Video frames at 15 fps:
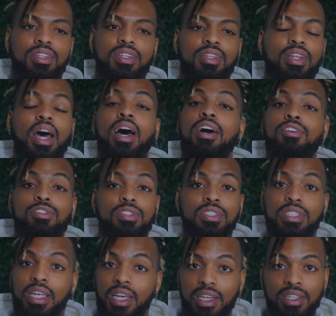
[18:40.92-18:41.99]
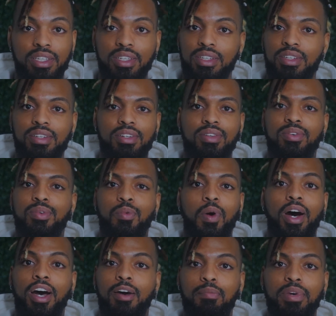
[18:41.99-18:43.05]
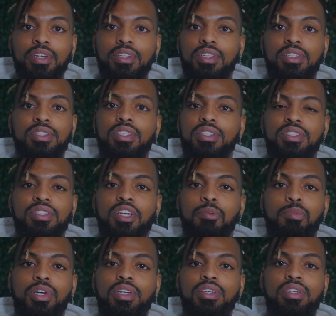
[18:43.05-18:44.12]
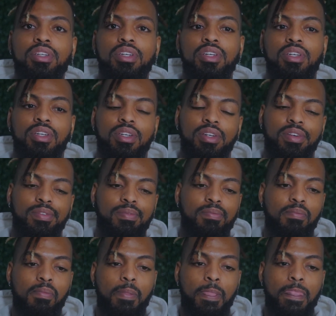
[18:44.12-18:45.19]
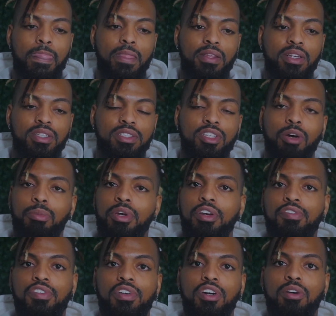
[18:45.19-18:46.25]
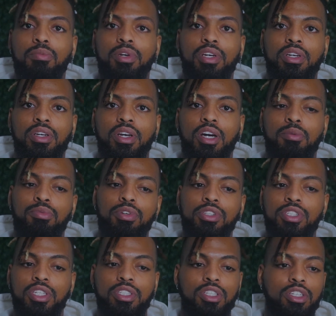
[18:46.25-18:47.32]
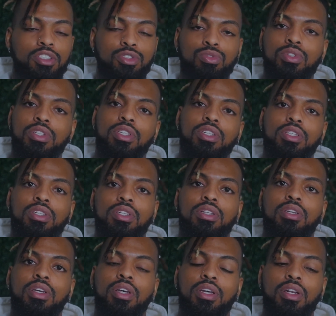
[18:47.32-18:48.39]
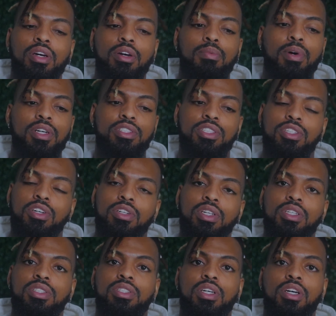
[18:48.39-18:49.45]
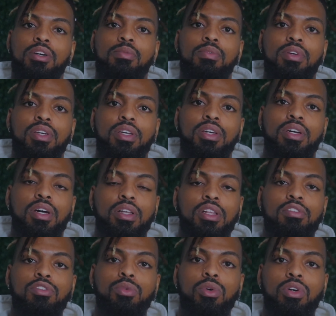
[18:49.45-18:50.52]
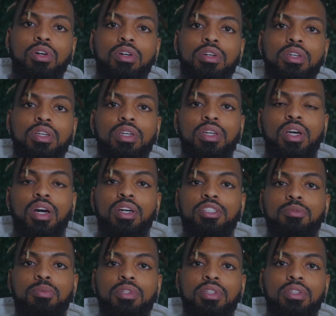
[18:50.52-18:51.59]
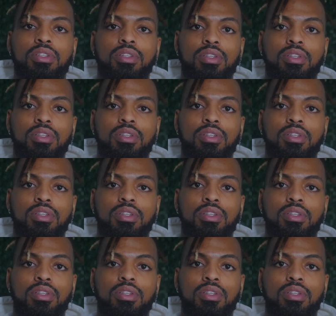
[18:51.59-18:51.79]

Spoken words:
not understanding why I make the decisions I make. Yeah, so I'm here for y'all, man. I appreciate y'all tuning in, and I'll see y'all next time. I love you all, and Godspeed.